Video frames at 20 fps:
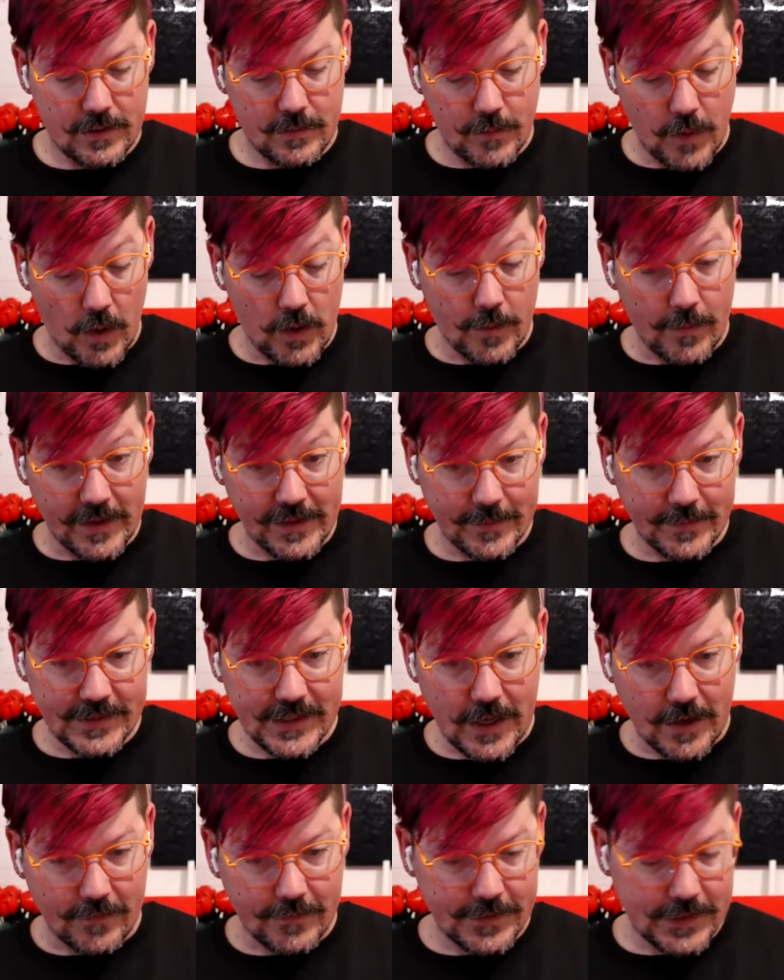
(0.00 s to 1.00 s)
Pokemon
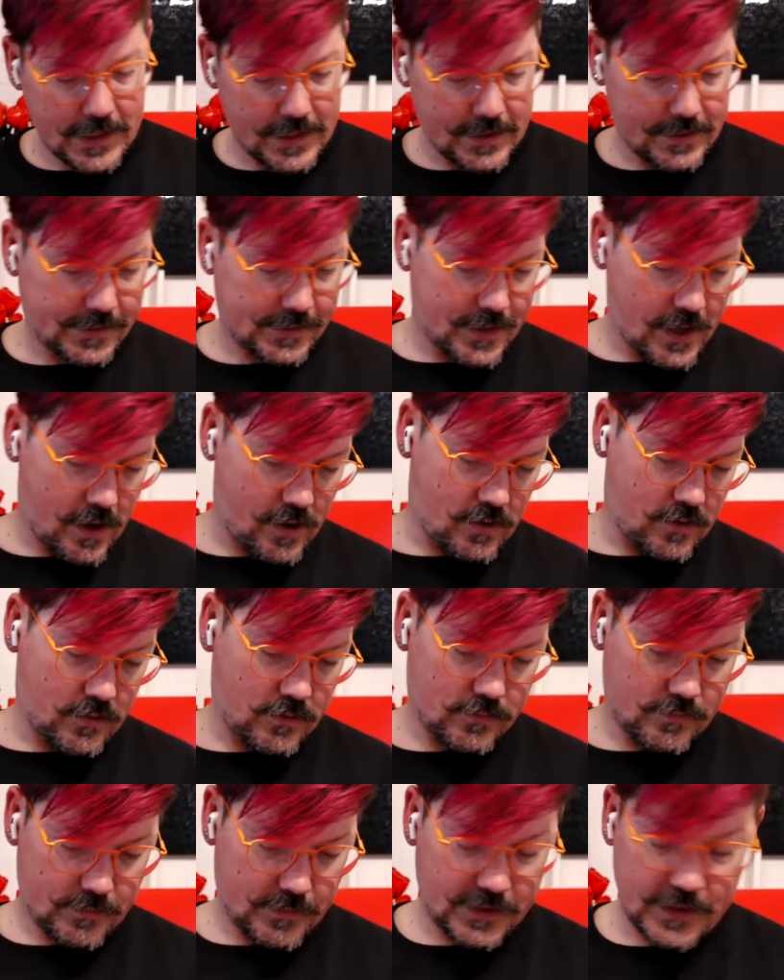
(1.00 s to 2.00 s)
themselves. And so
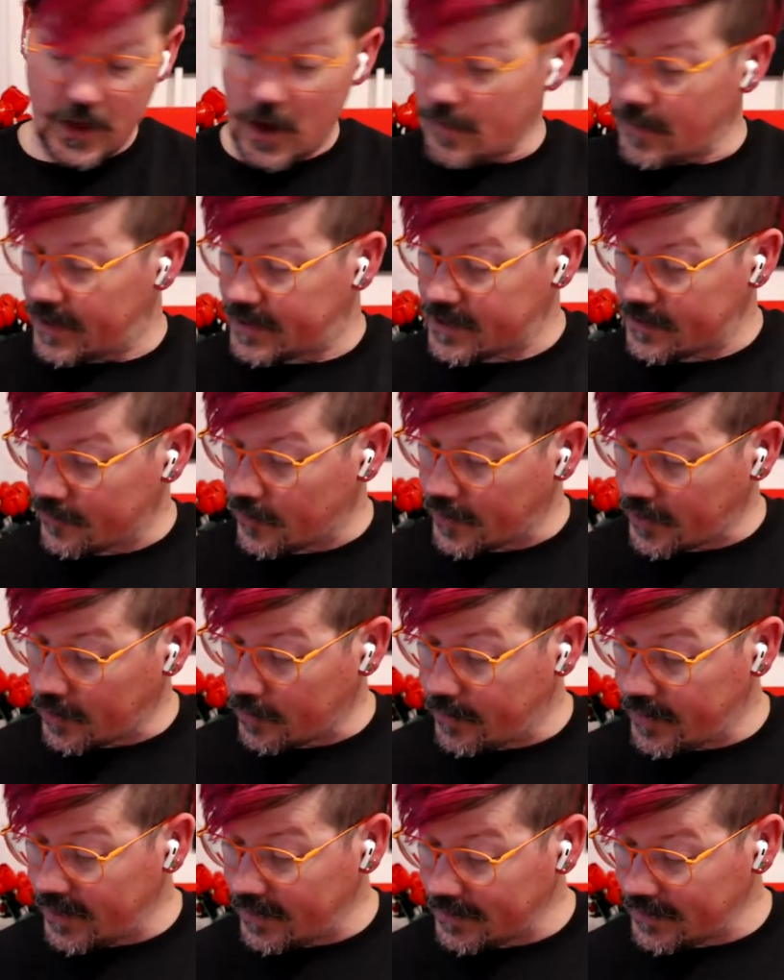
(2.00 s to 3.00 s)
much of what you're
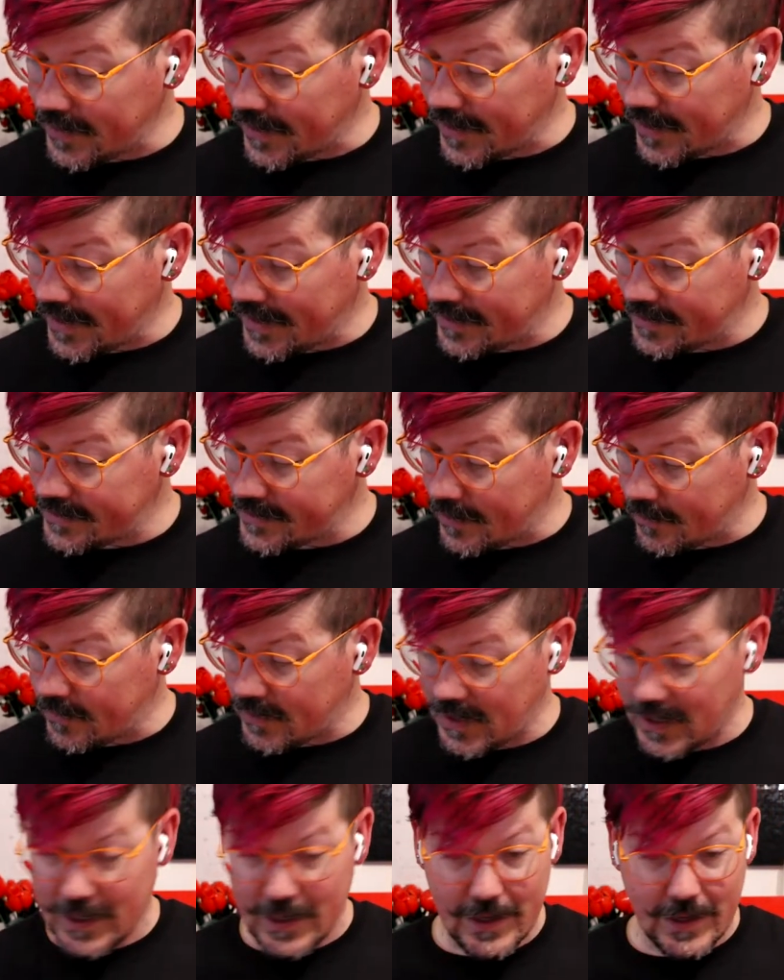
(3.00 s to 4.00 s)
building ends up
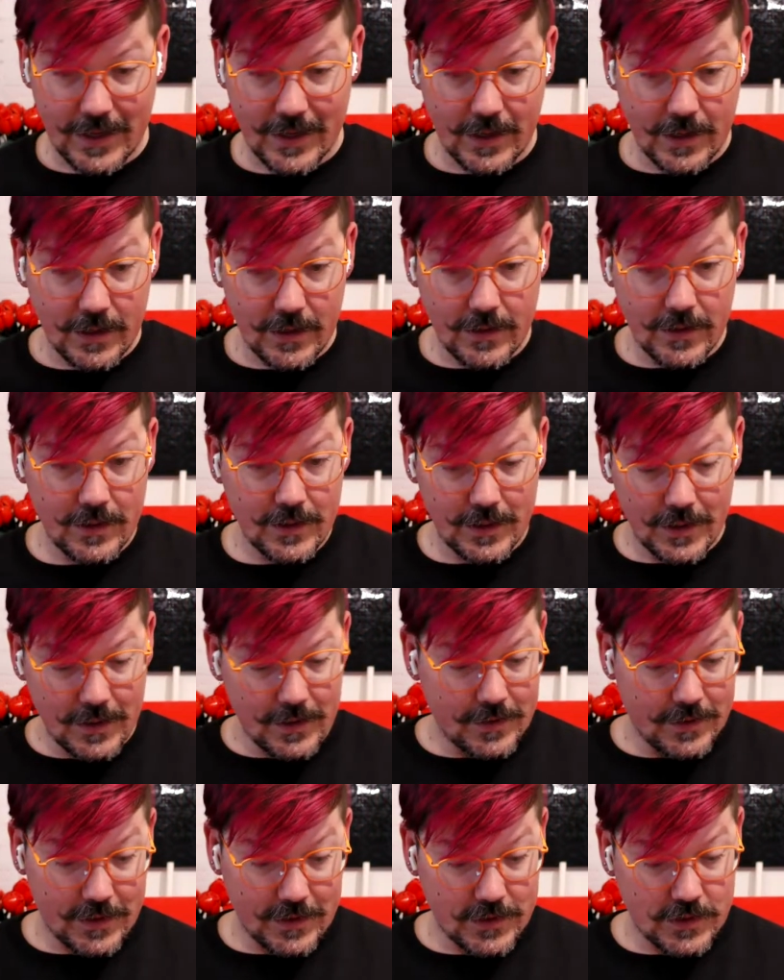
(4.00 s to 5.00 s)
being
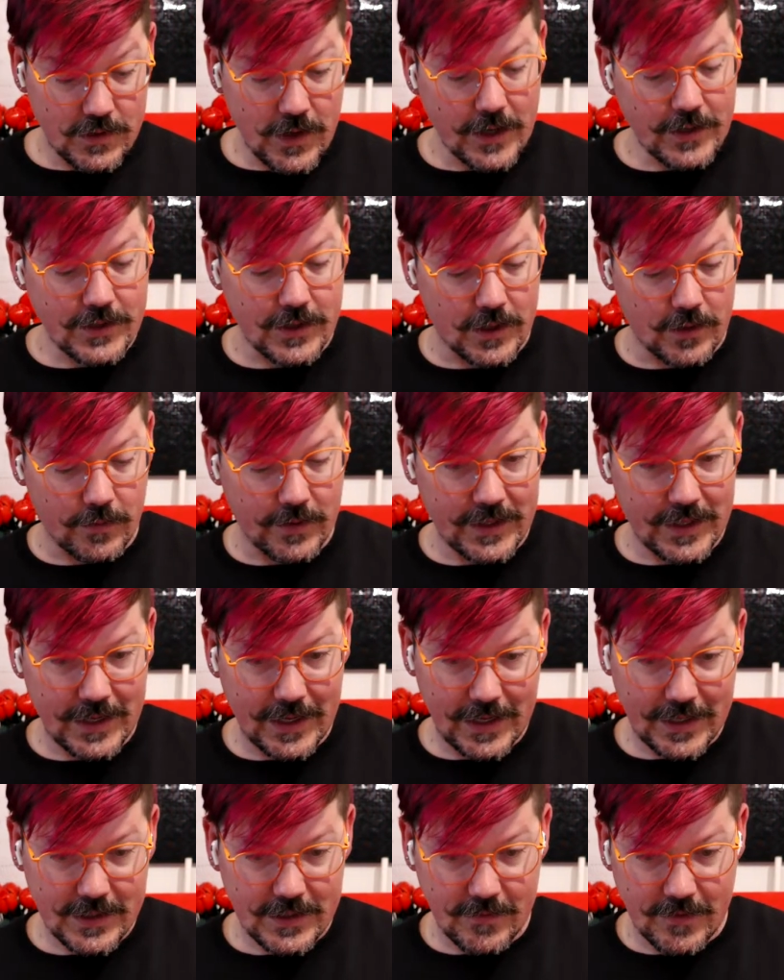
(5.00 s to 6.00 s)
the structure within
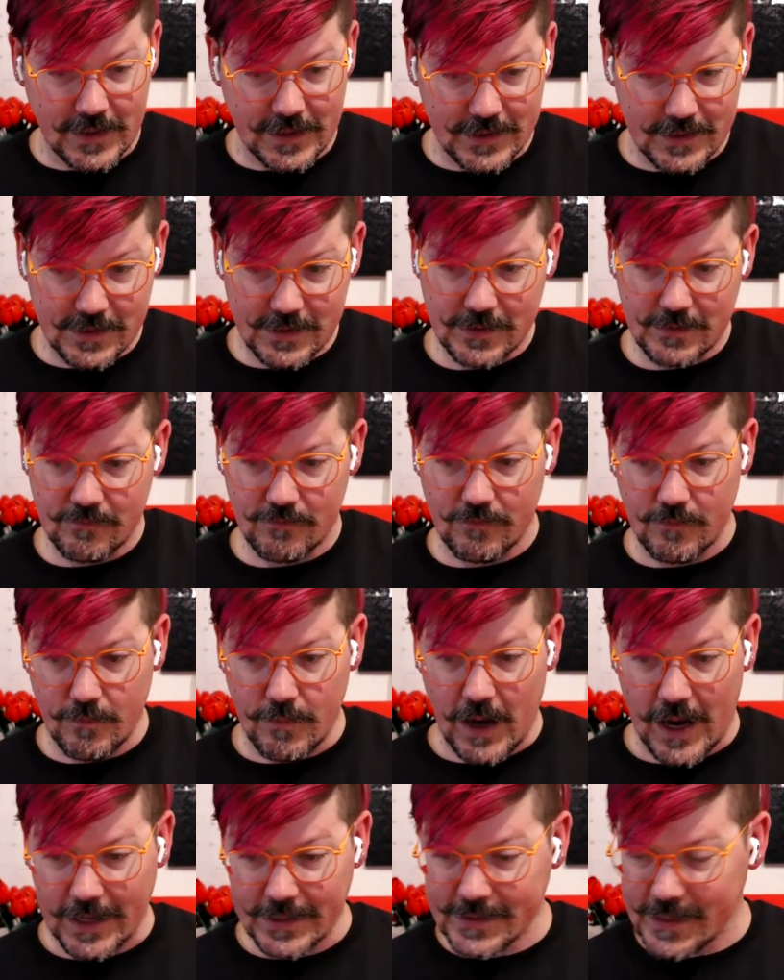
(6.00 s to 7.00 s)
each of these
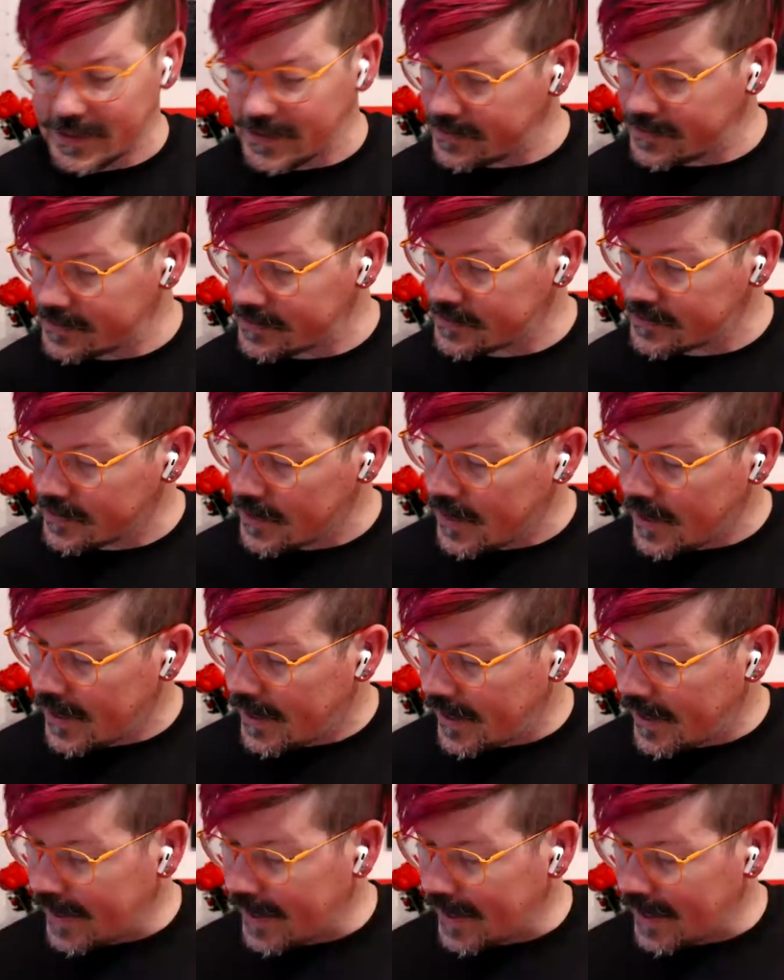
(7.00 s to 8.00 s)
boxes.
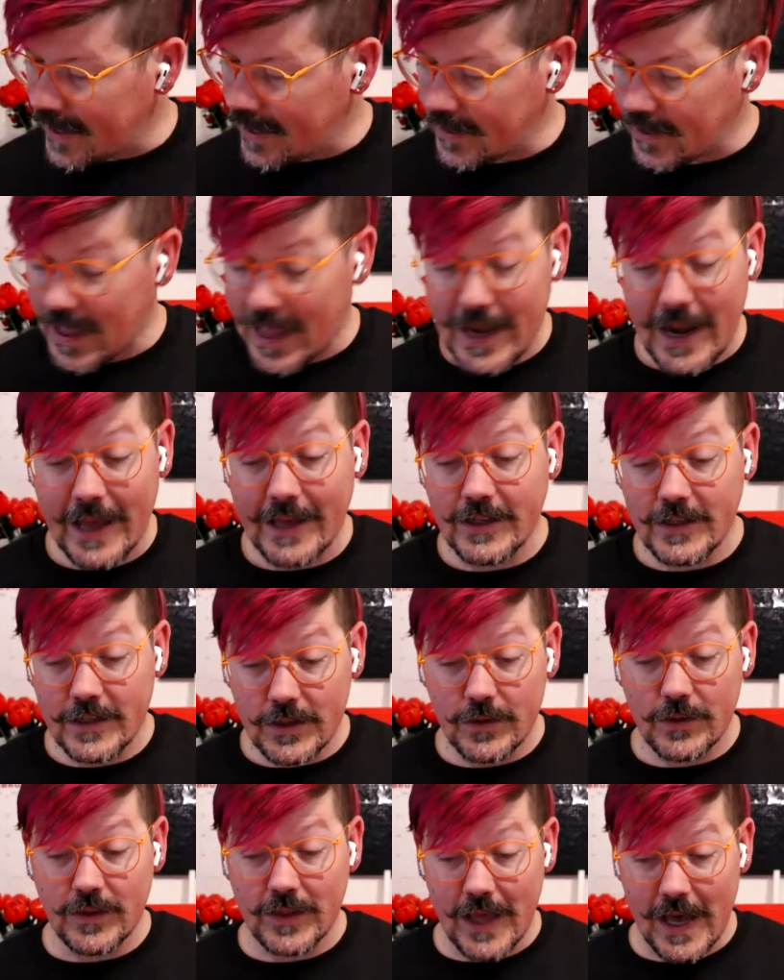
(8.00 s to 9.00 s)
And I
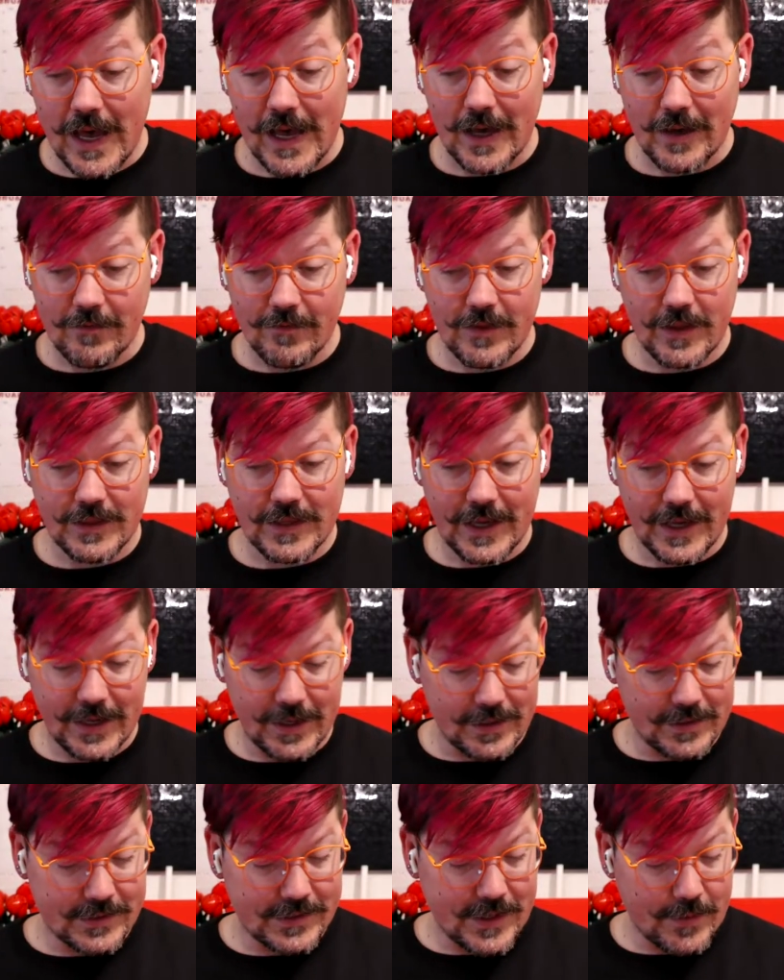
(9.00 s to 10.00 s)
do love that
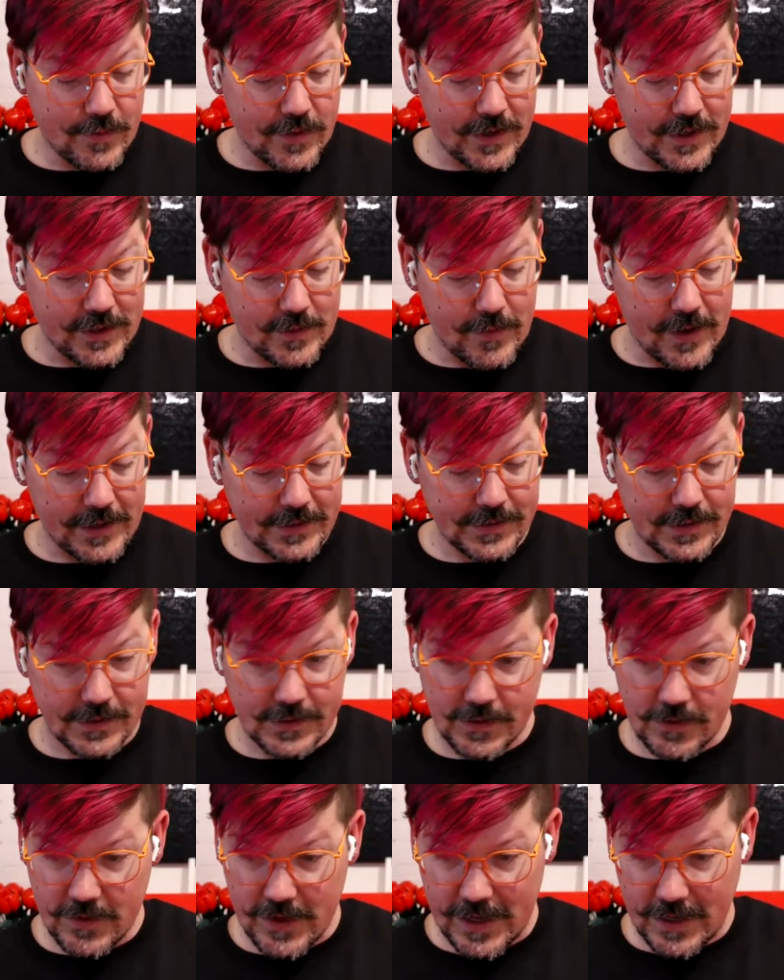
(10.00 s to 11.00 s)
they separated the boxes
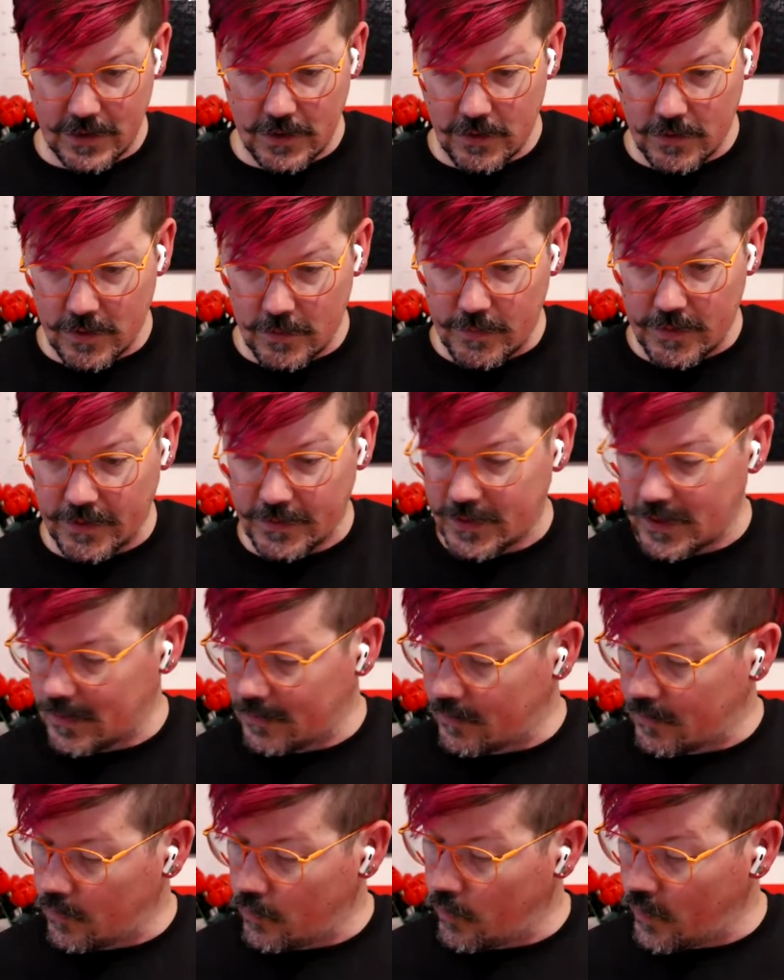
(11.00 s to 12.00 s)
so that you could build
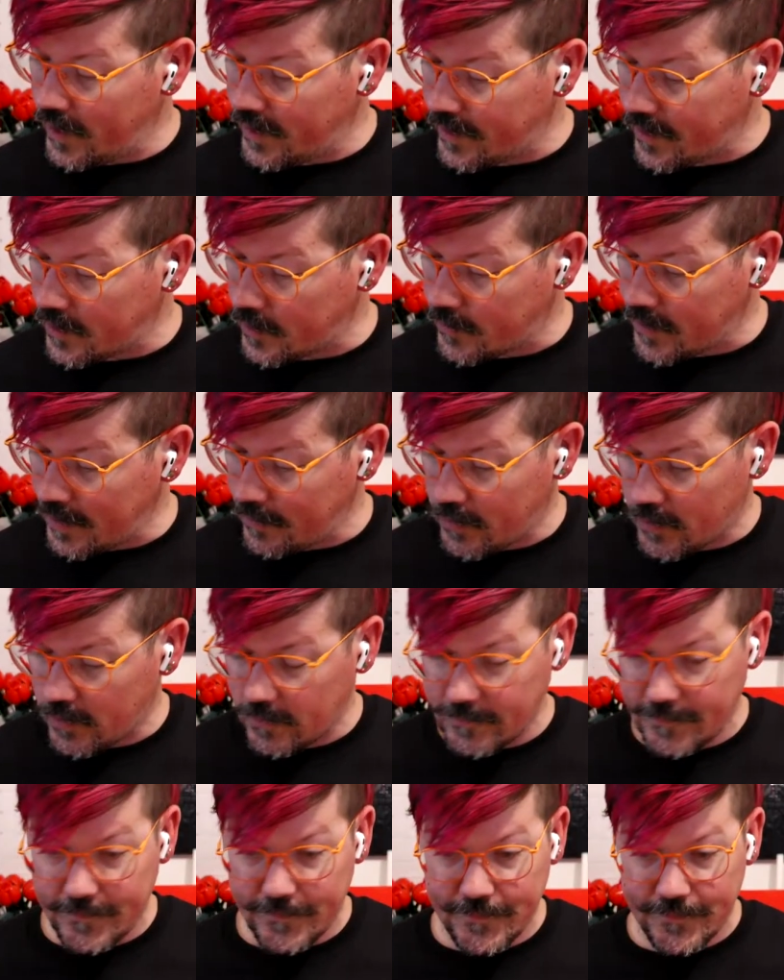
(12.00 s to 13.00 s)
them with other people.